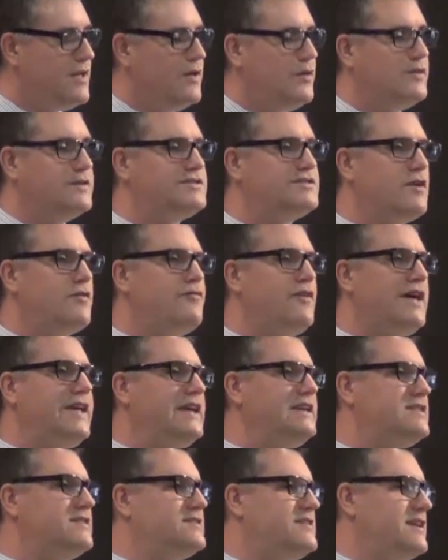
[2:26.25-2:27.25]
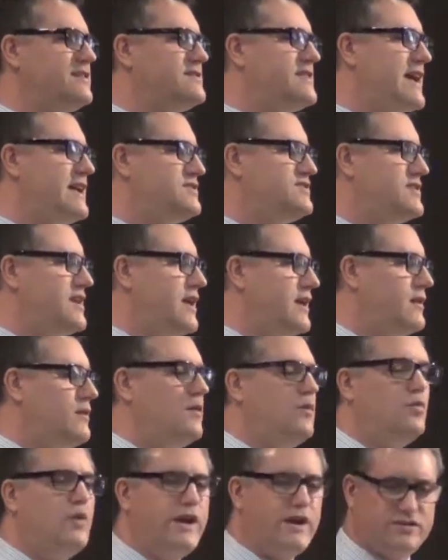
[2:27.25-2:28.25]
Well, so finally he just says, that's it.
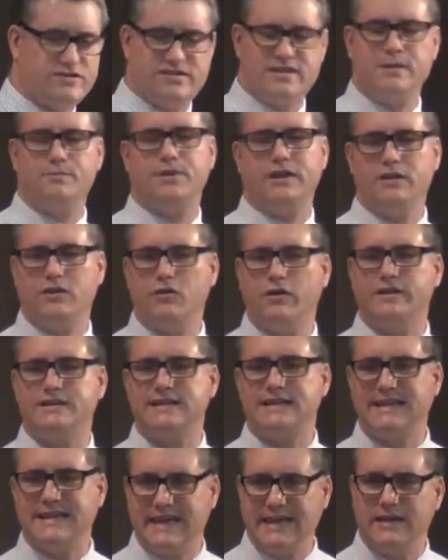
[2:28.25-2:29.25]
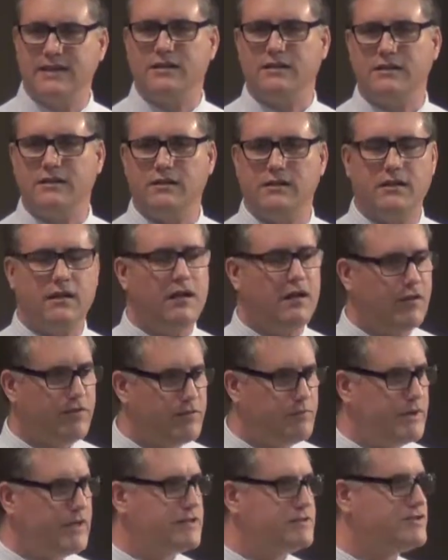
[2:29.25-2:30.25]
We are simply going to kill all
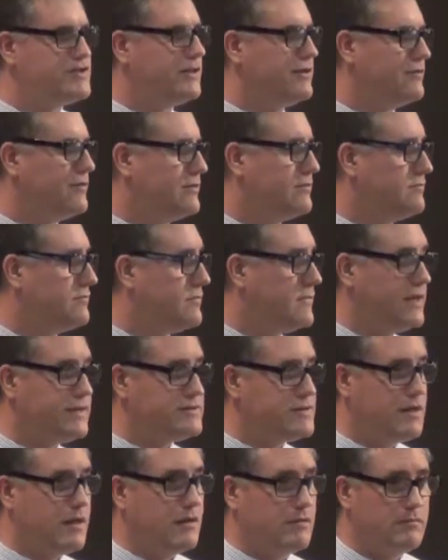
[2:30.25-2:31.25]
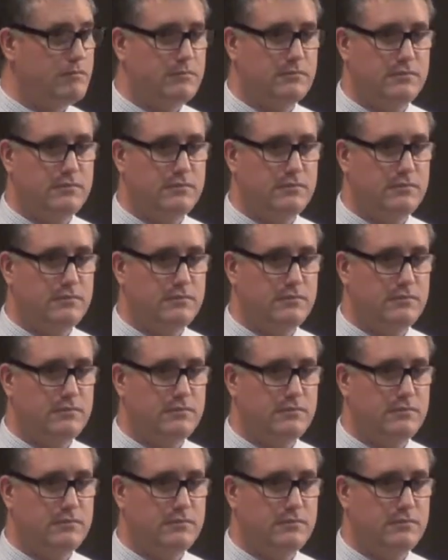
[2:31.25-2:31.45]
the male children. That's it.